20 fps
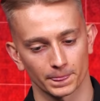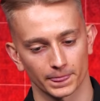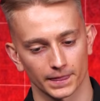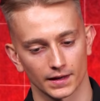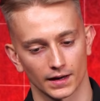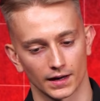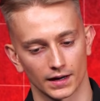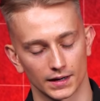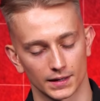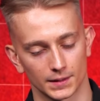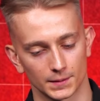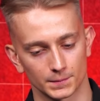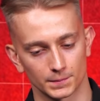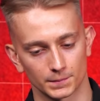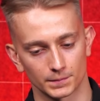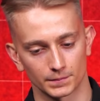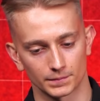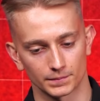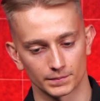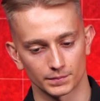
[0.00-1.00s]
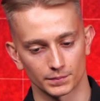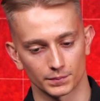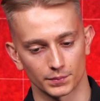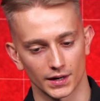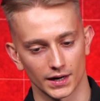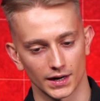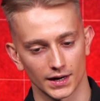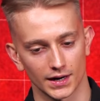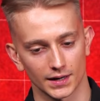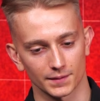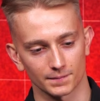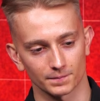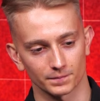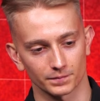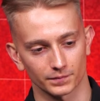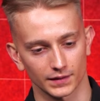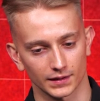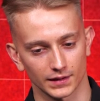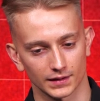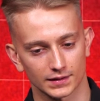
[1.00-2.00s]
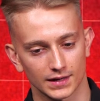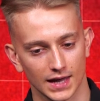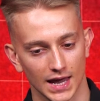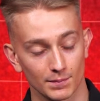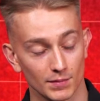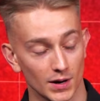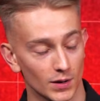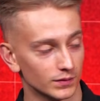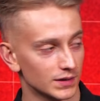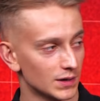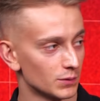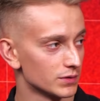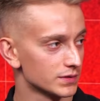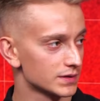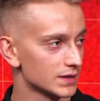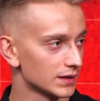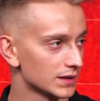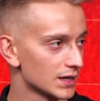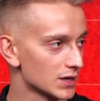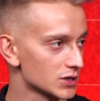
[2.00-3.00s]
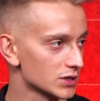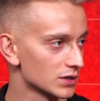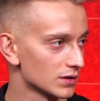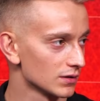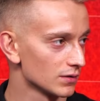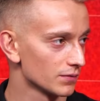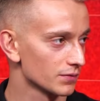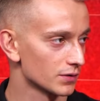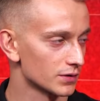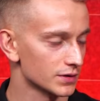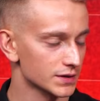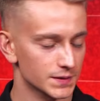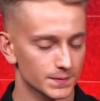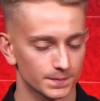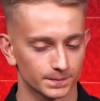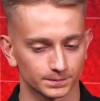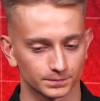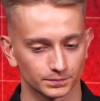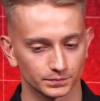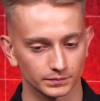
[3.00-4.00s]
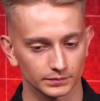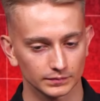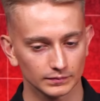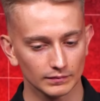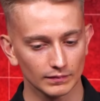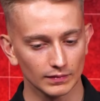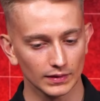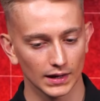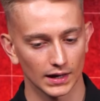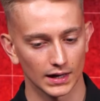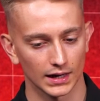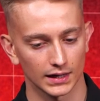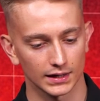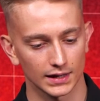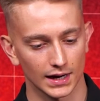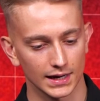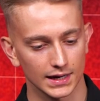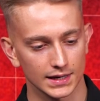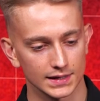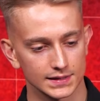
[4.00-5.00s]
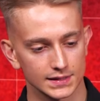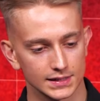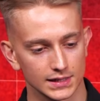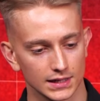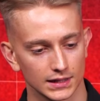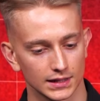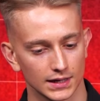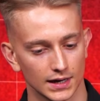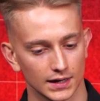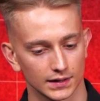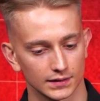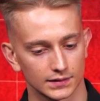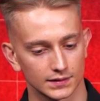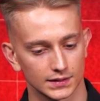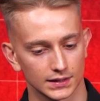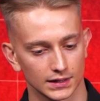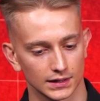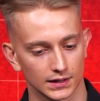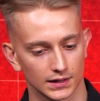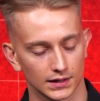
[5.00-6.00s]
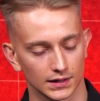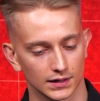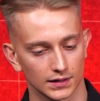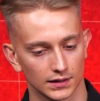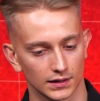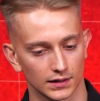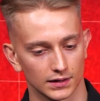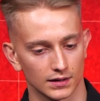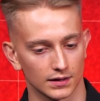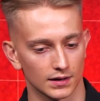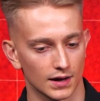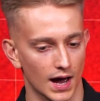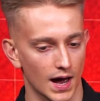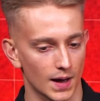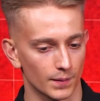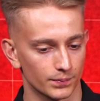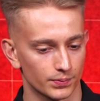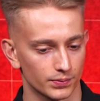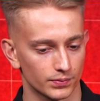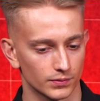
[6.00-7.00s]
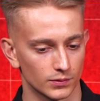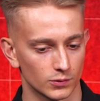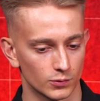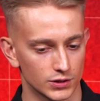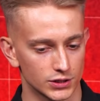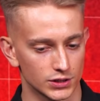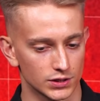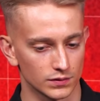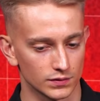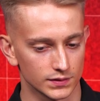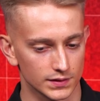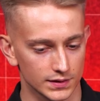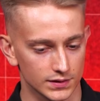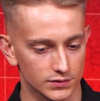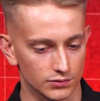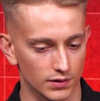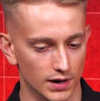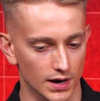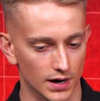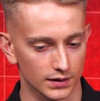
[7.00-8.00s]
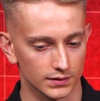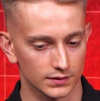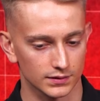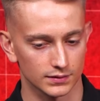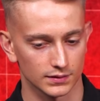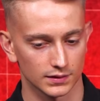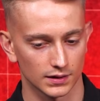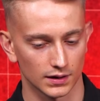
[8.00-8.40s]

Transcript: But it came out, it was intentional, of course. And I can see that in an app which uses React,